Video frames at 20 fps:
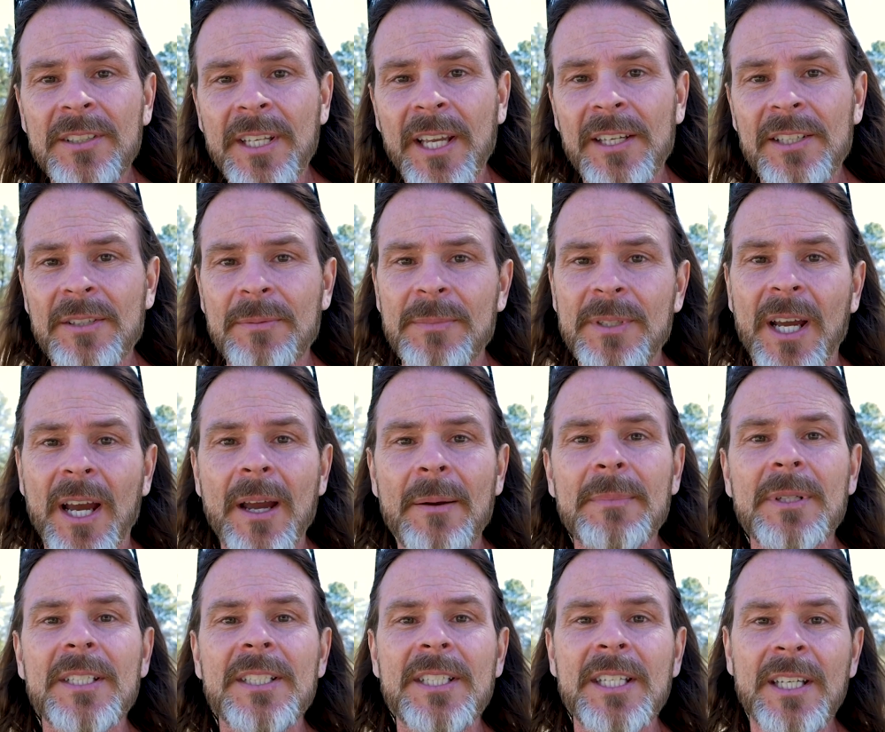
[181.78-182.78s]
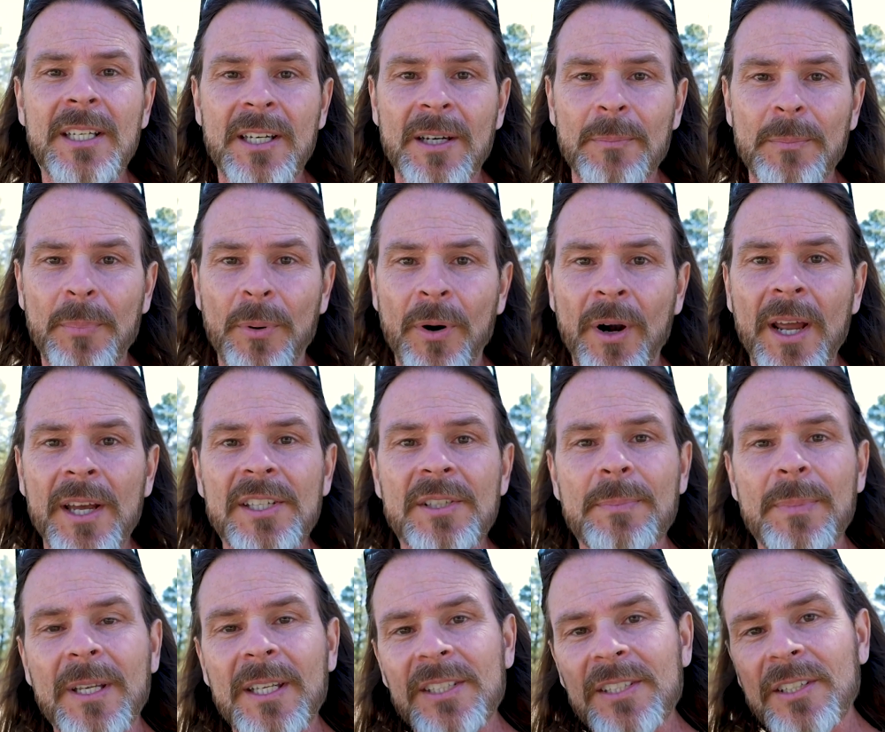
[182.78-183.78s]
take some time to decompress
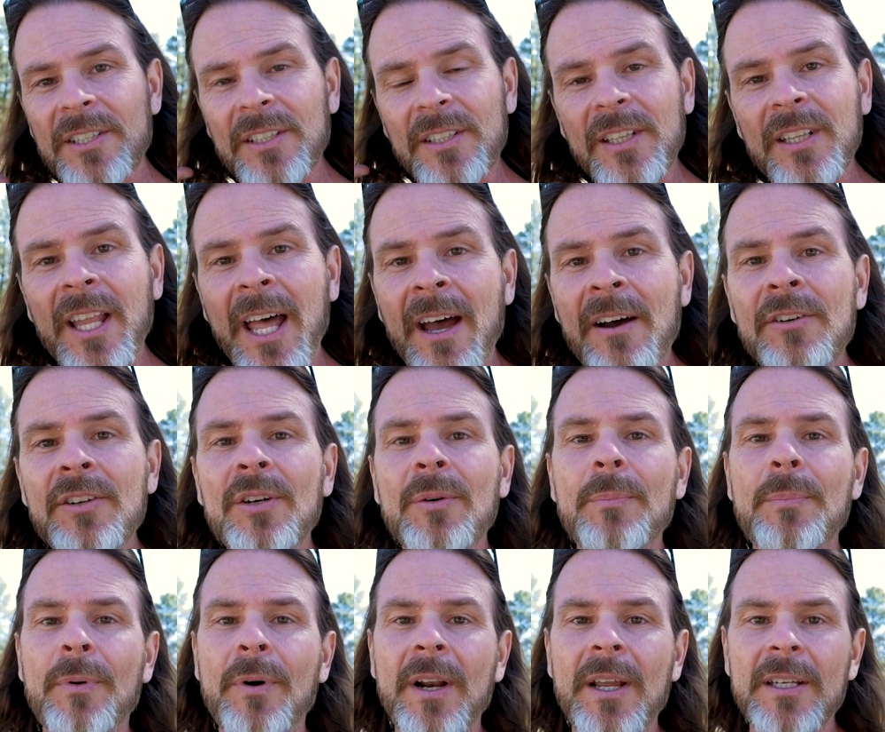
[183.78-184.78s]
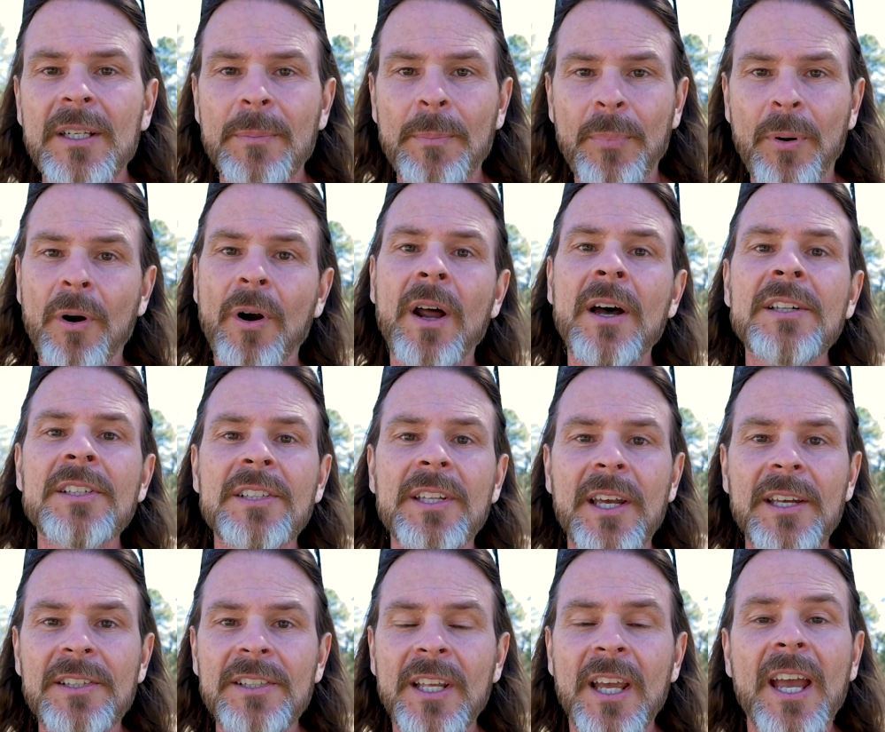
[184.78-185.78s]
because it'll allow your brain to
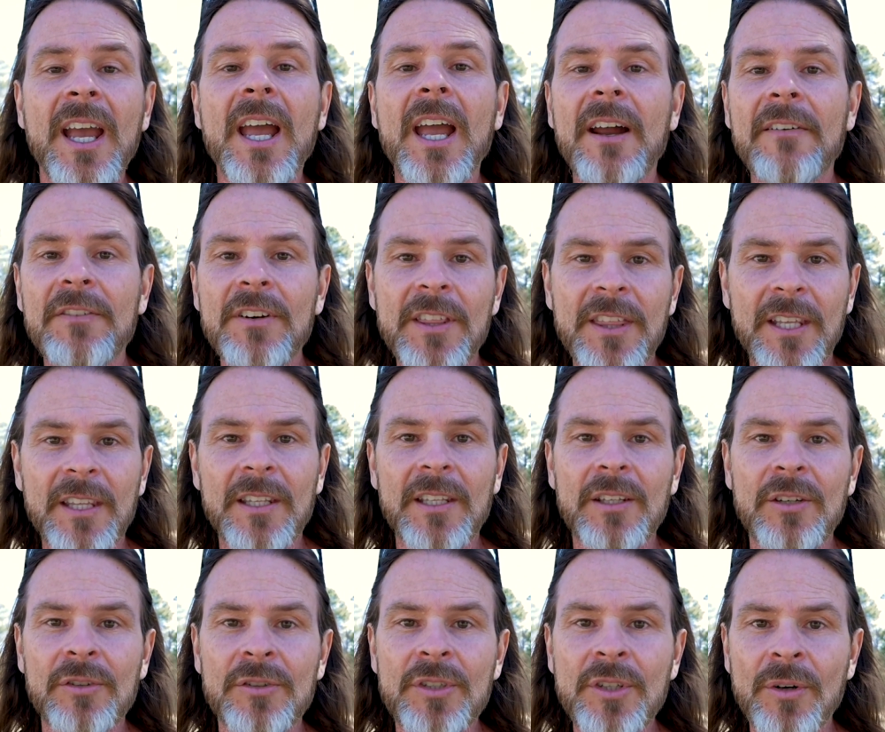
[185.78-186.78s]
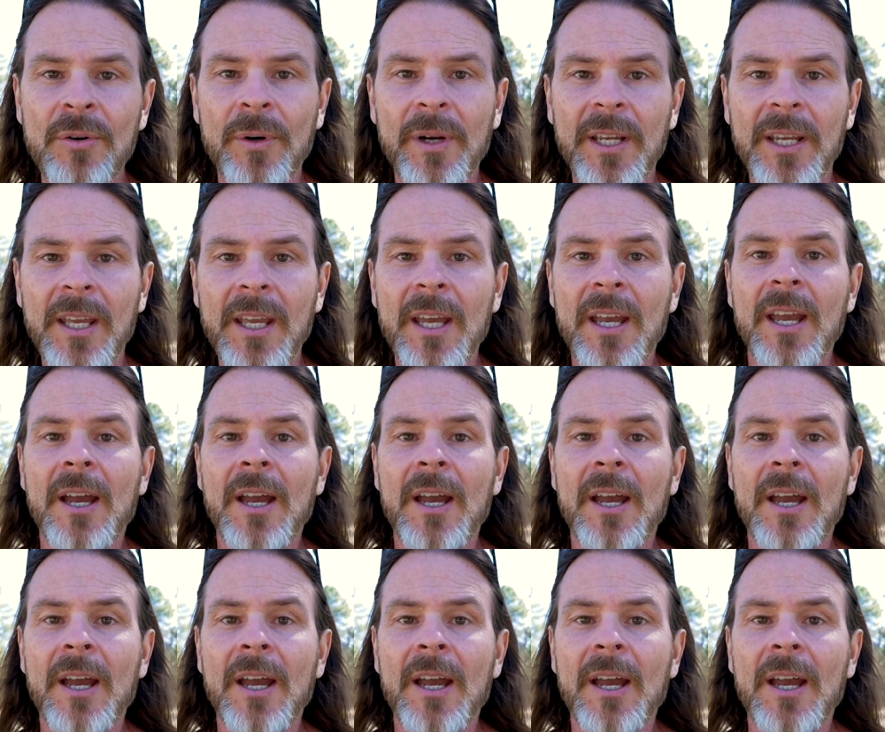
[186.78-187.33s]
process everything that you're doing.